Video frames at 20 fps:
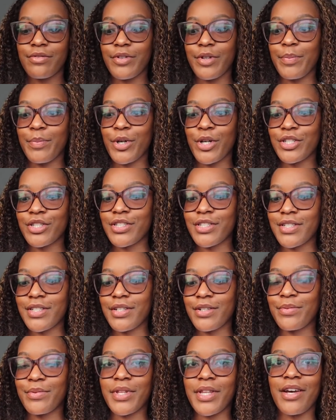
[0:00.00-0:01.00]
repurchase
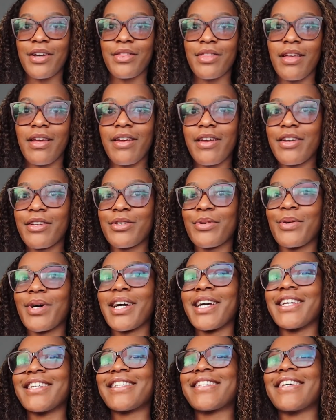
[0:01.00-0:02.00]
it without thinking
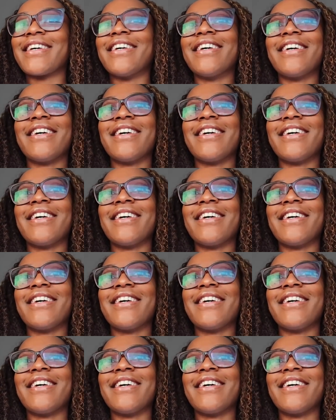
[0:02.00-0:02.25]
twice.